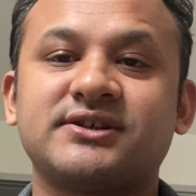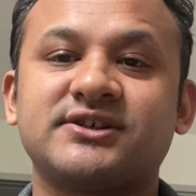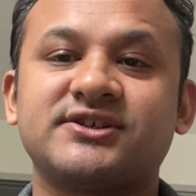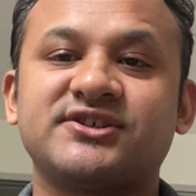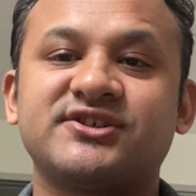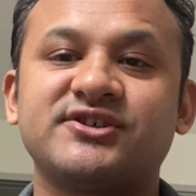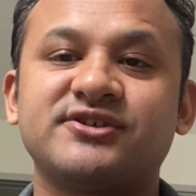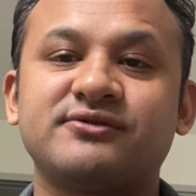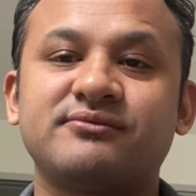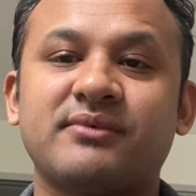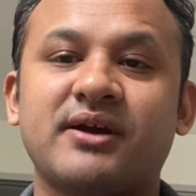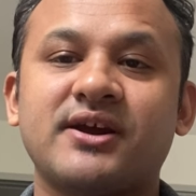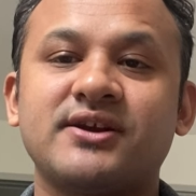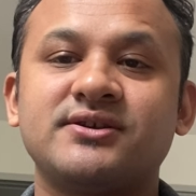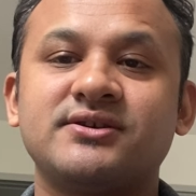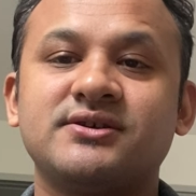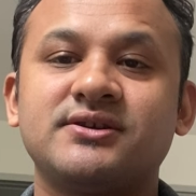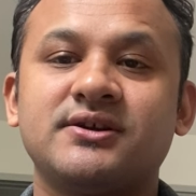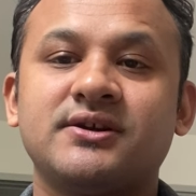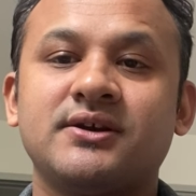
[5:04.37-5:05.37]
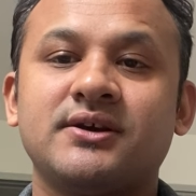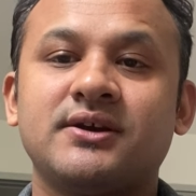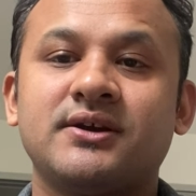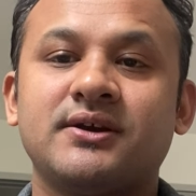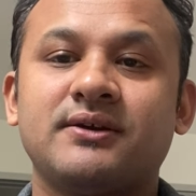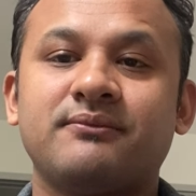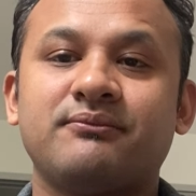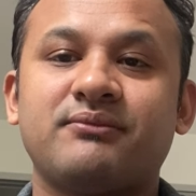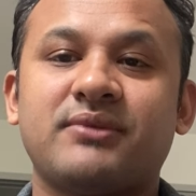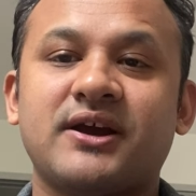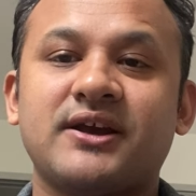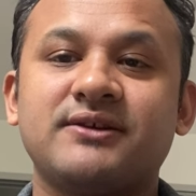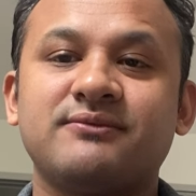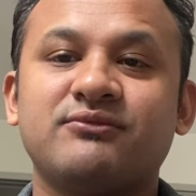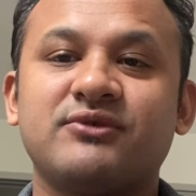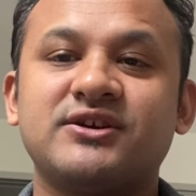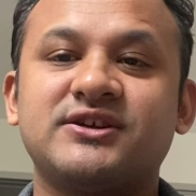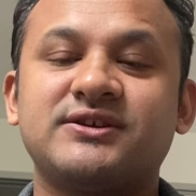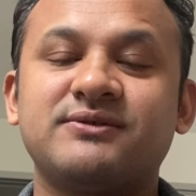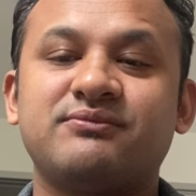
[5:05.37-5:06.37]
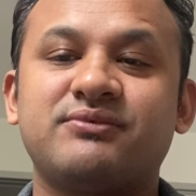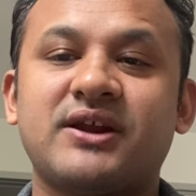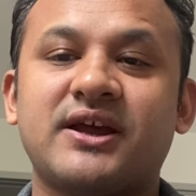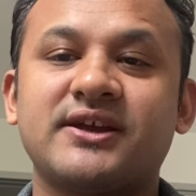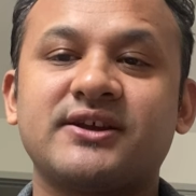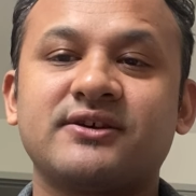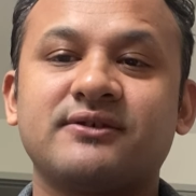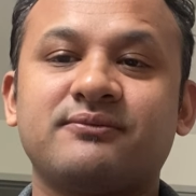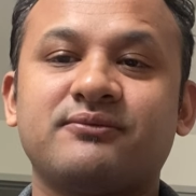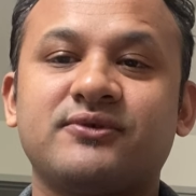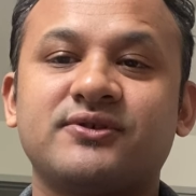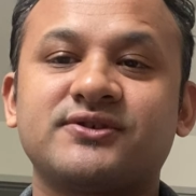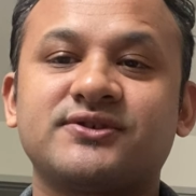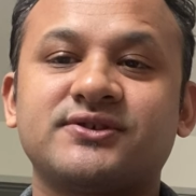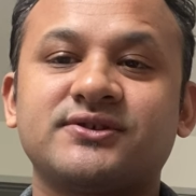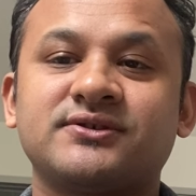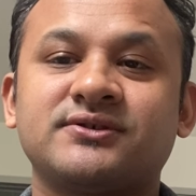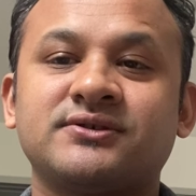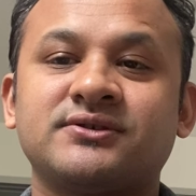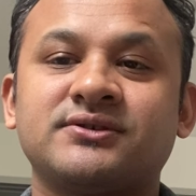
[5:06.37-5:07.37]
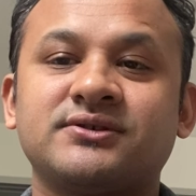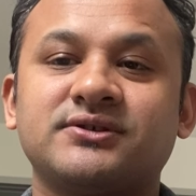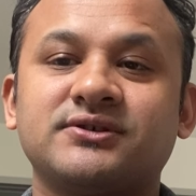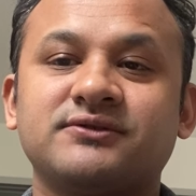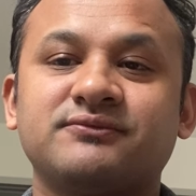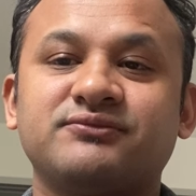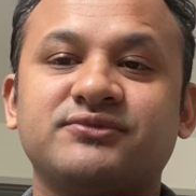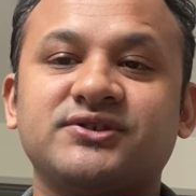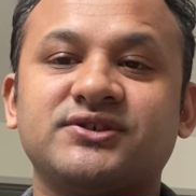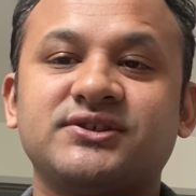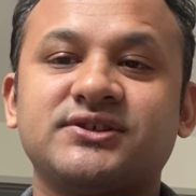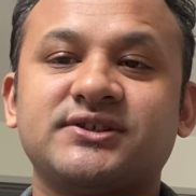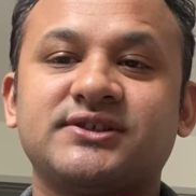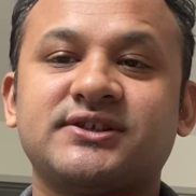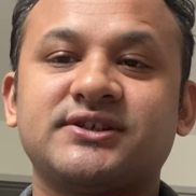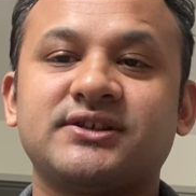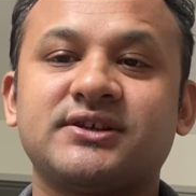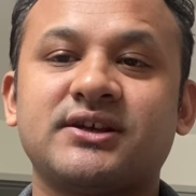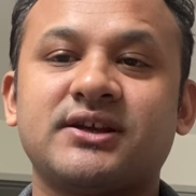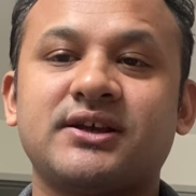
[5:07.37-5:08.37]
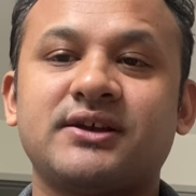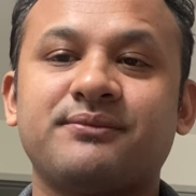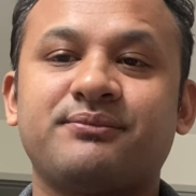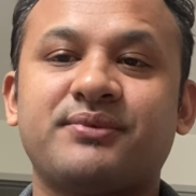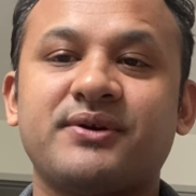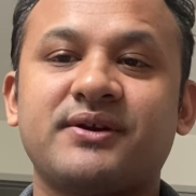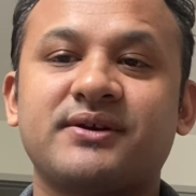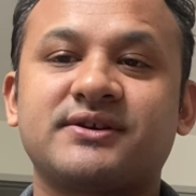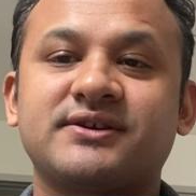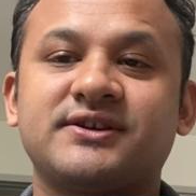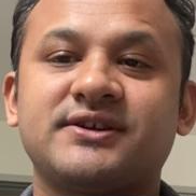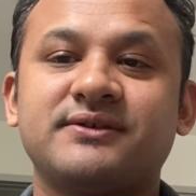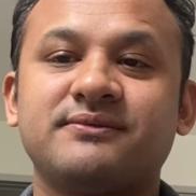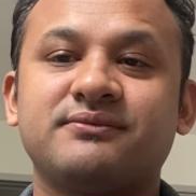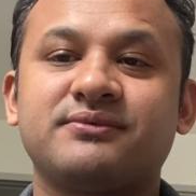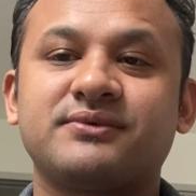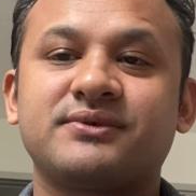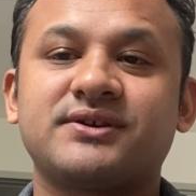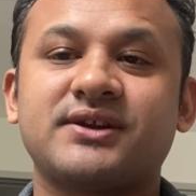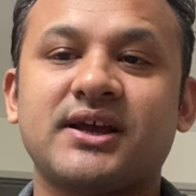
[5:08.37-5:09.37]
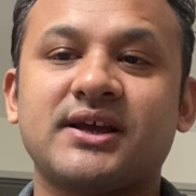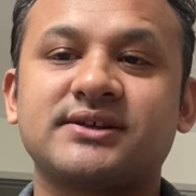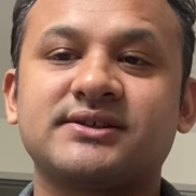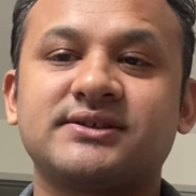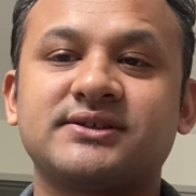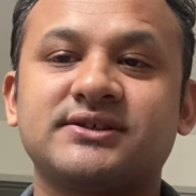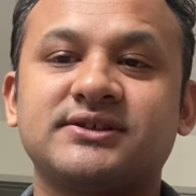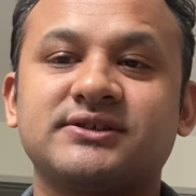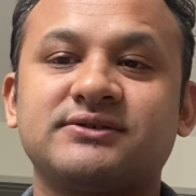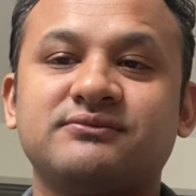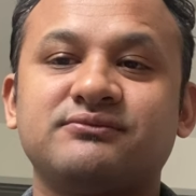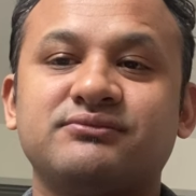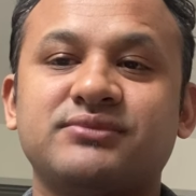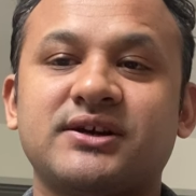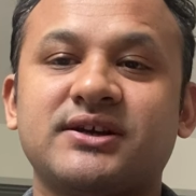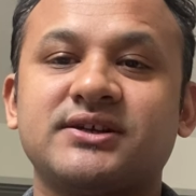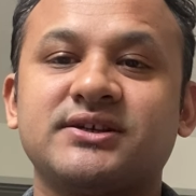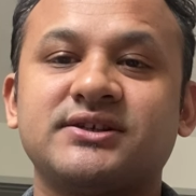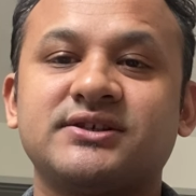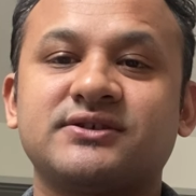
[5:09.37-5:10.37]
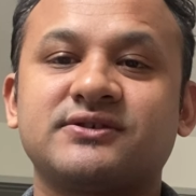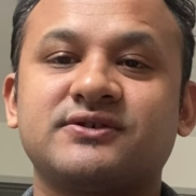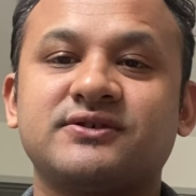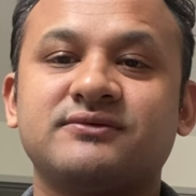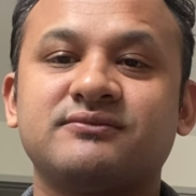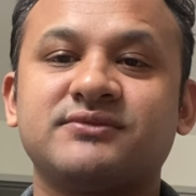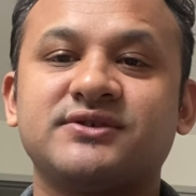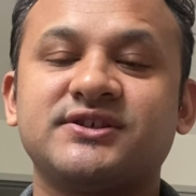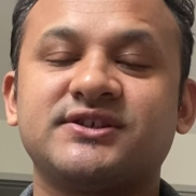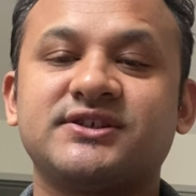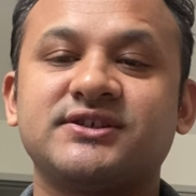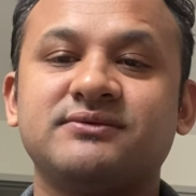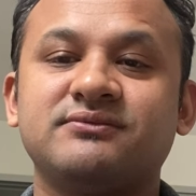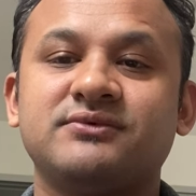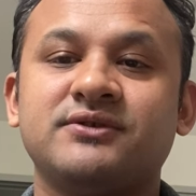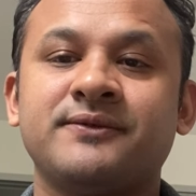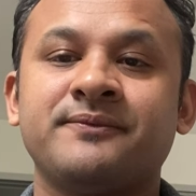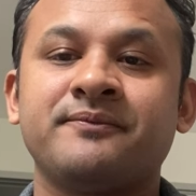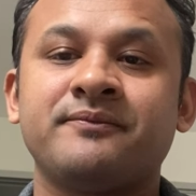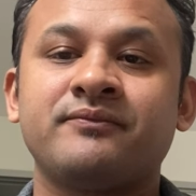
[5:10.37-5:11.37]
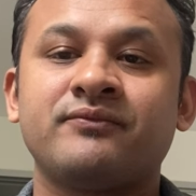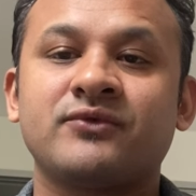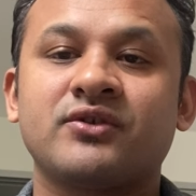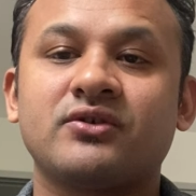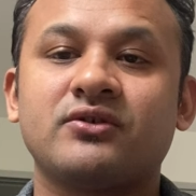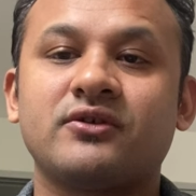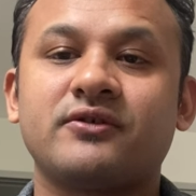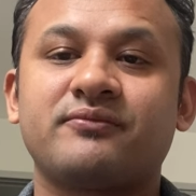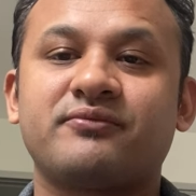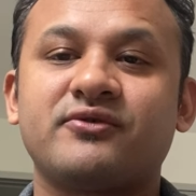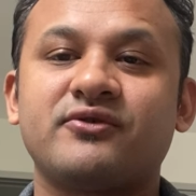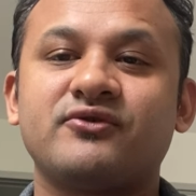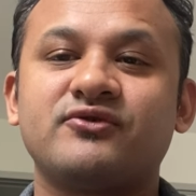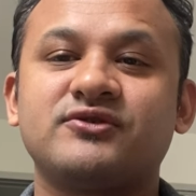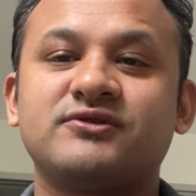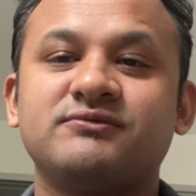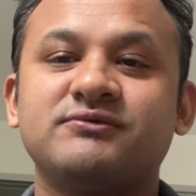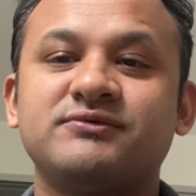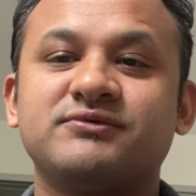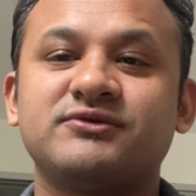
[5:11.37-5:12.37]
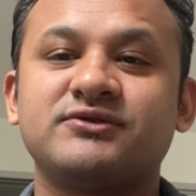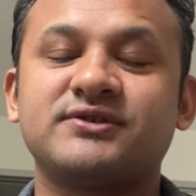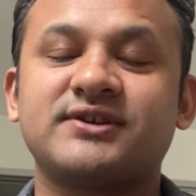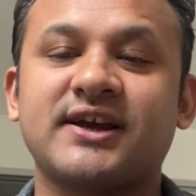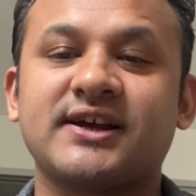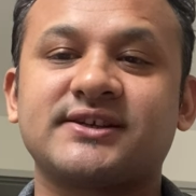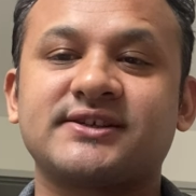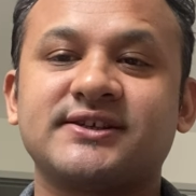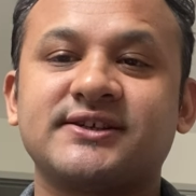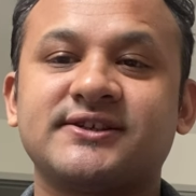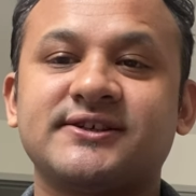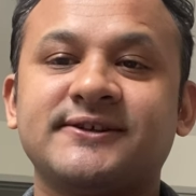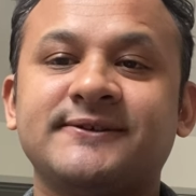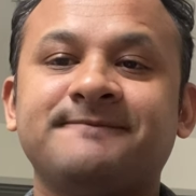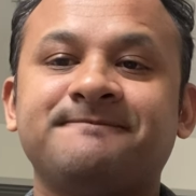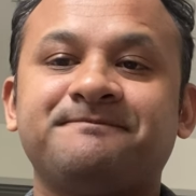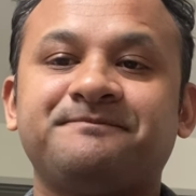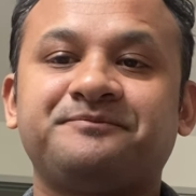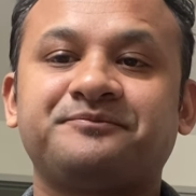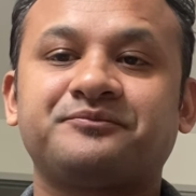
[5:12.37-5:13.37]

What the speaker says: are determined by multiplying a person or business effective tax rate by income received or produced before taxation.